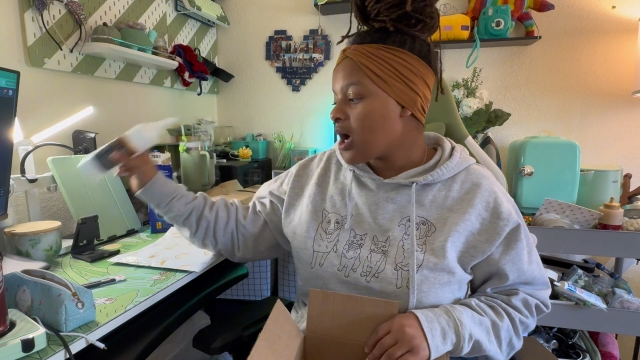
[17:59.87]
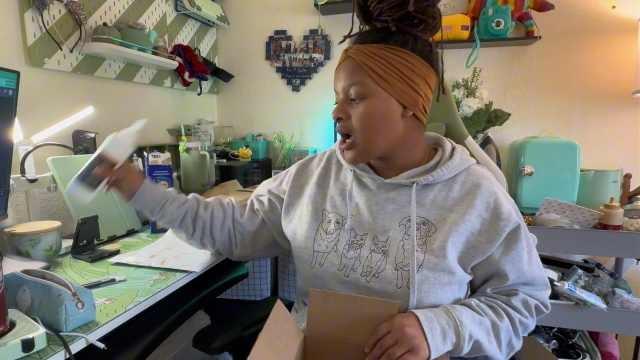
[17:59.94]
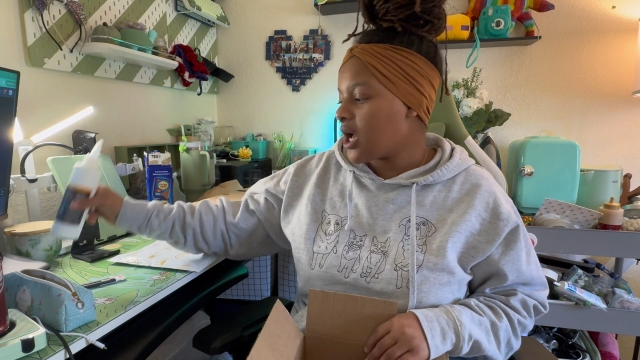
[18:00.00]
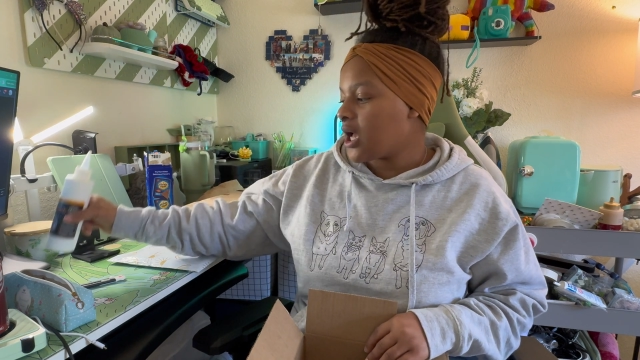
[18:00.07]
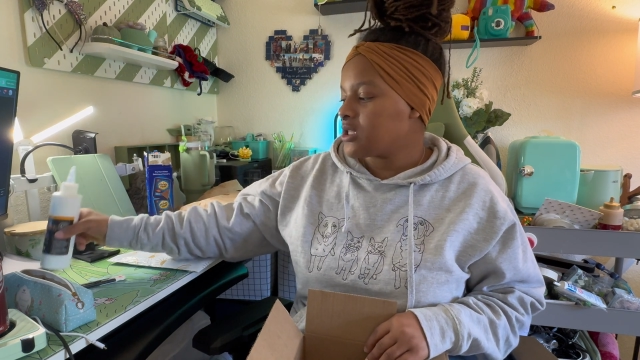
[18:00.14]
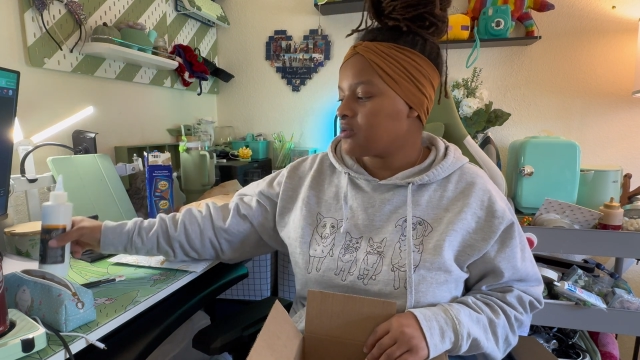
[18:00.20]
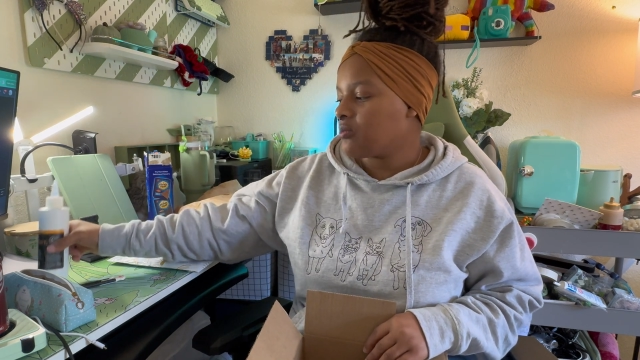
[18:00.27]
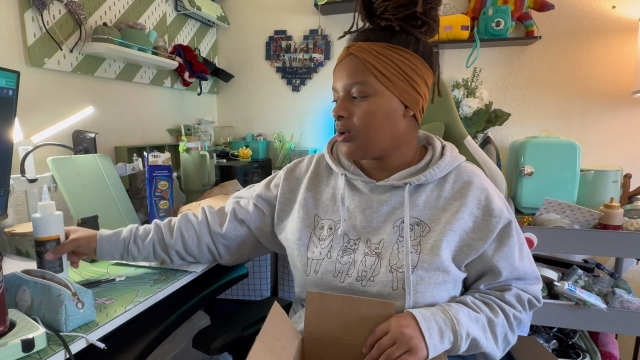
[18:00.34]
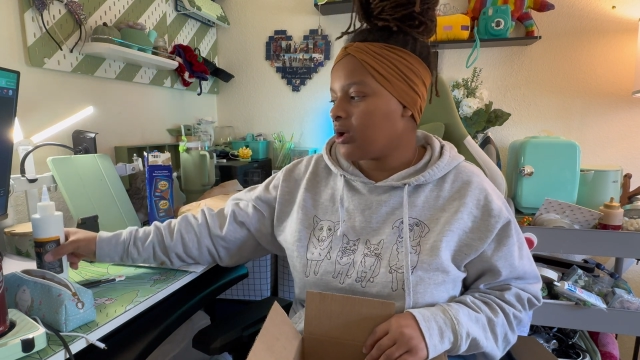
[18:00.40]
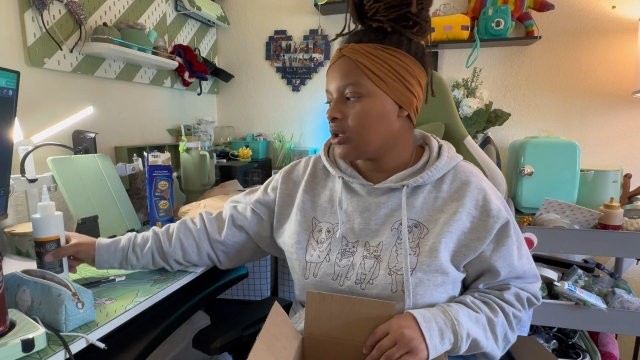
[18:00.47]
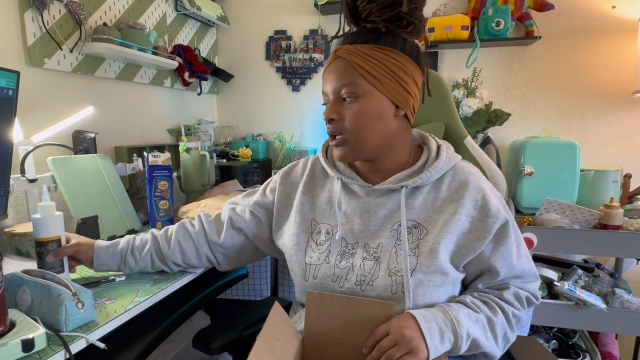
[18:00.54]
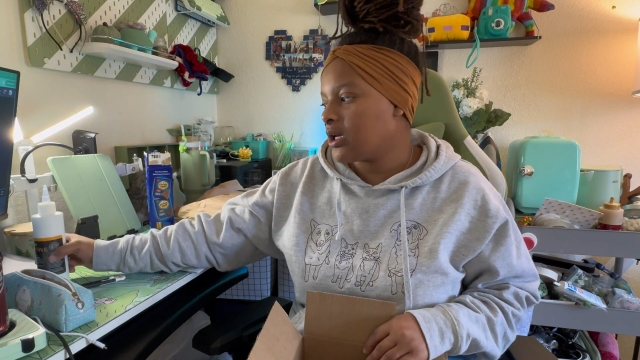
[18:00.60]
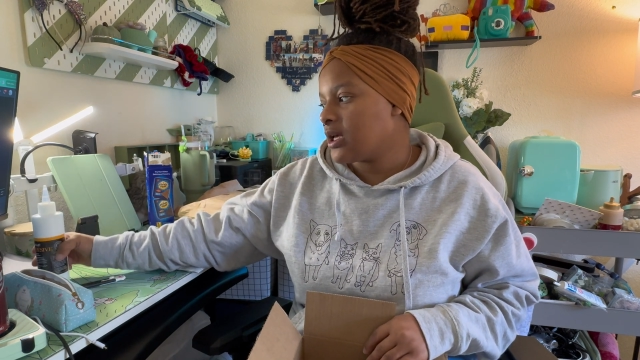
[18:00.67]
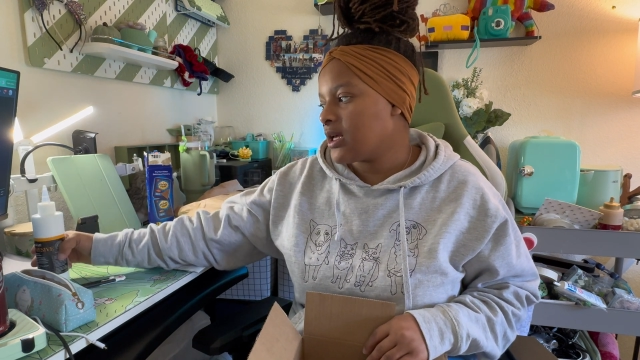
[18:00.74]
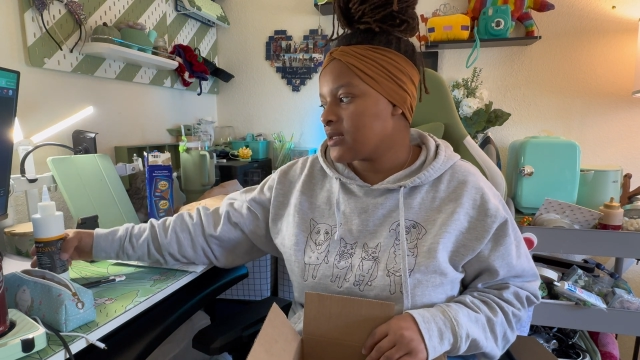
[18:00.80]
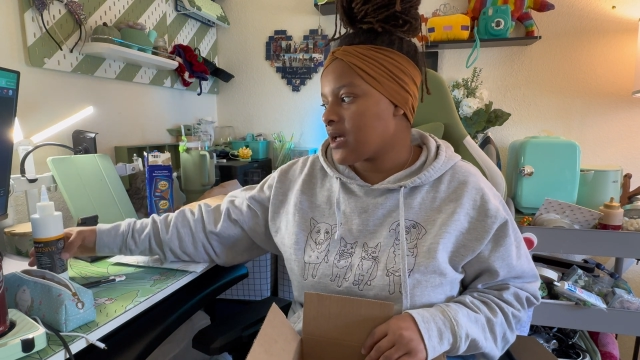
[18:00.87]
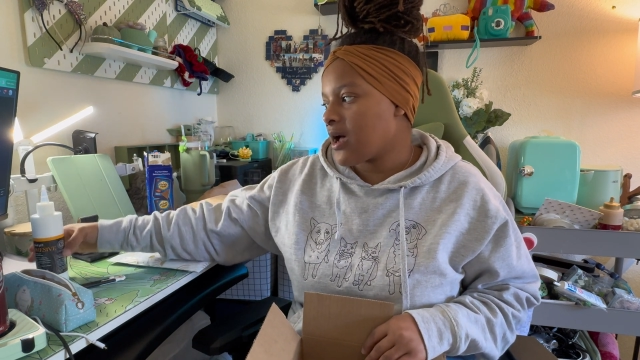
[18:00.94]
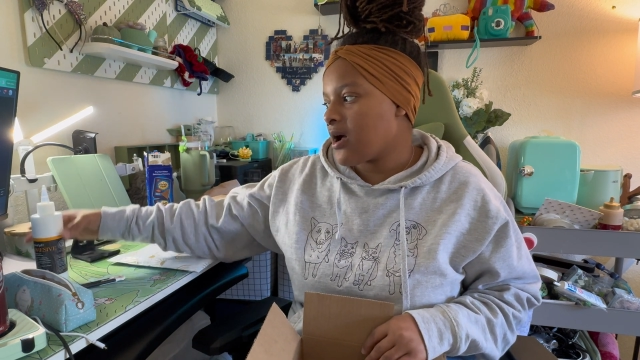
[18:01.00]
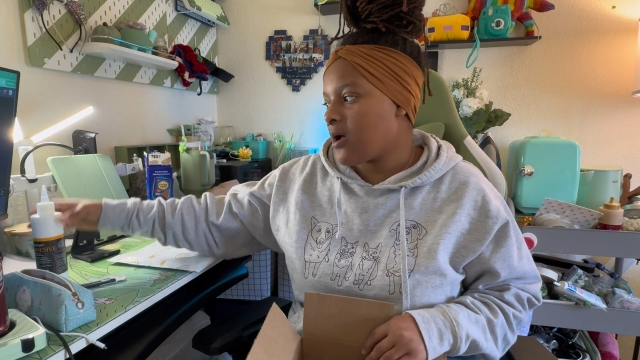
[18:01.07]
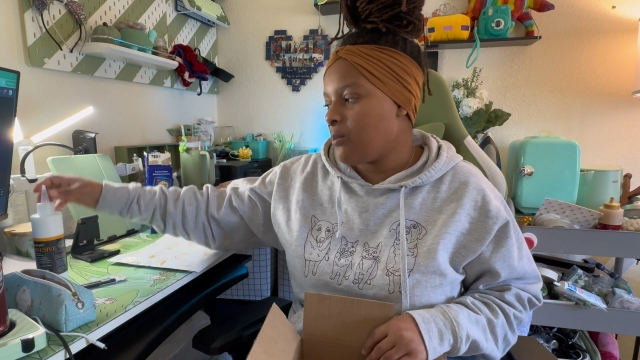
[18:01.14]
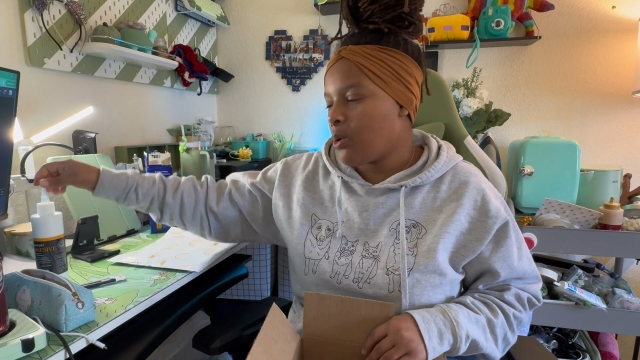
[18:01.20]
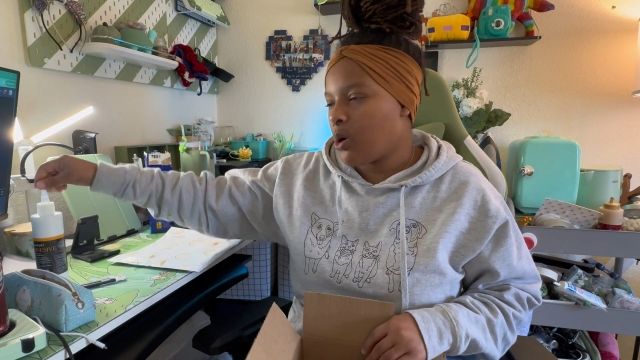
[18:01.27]
as well as
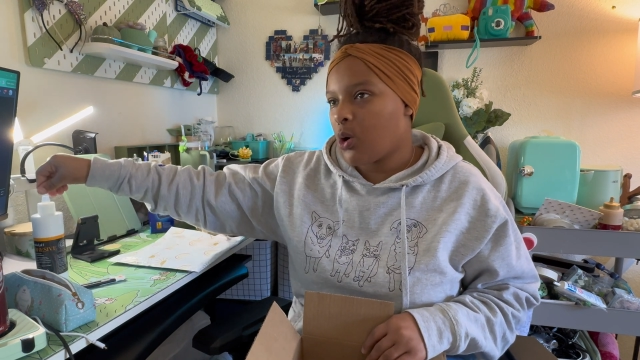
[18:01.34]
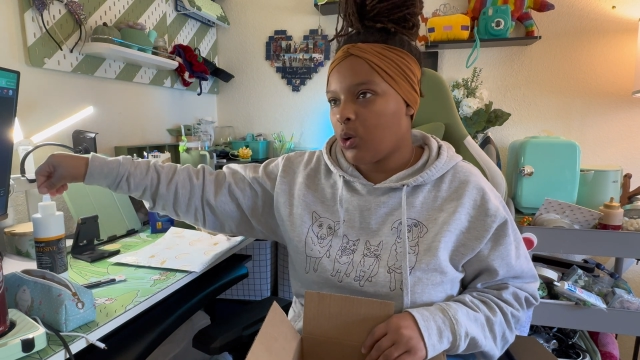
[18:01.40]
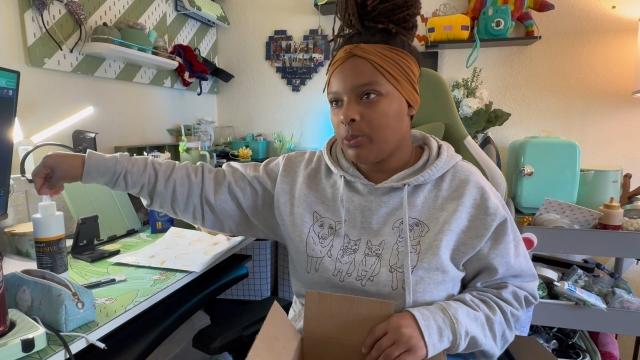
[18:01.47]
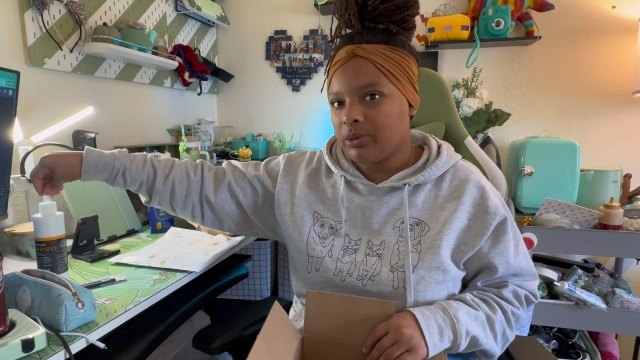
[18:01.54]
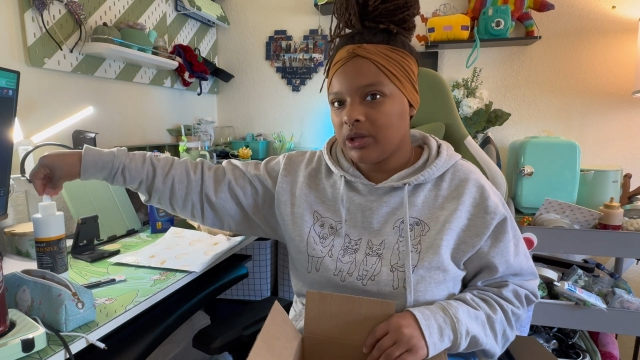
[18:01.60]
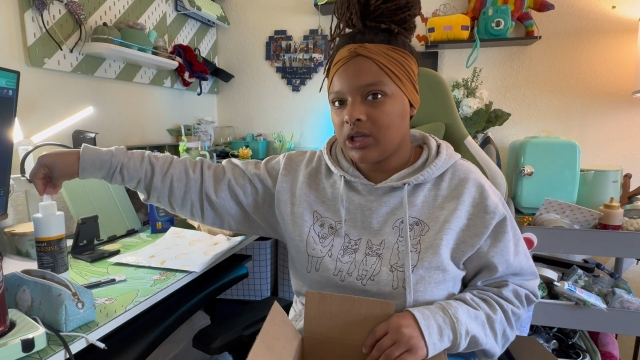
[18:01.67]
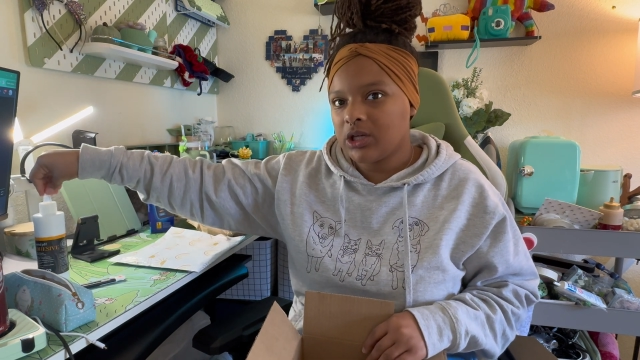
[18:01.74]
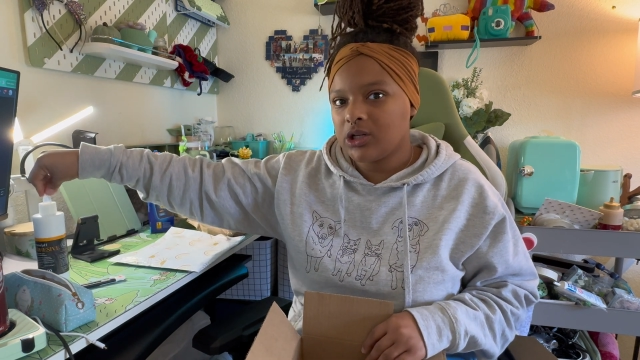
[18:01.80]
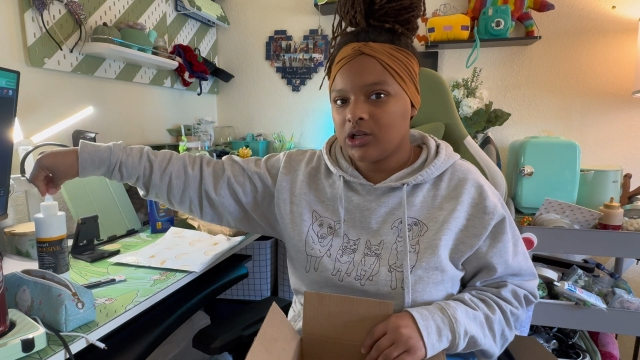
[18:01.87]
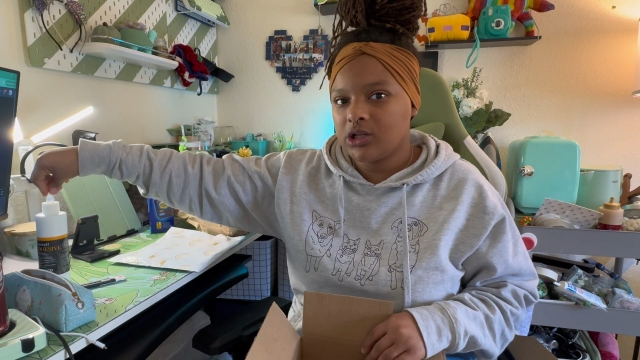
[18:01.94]
I'm hoping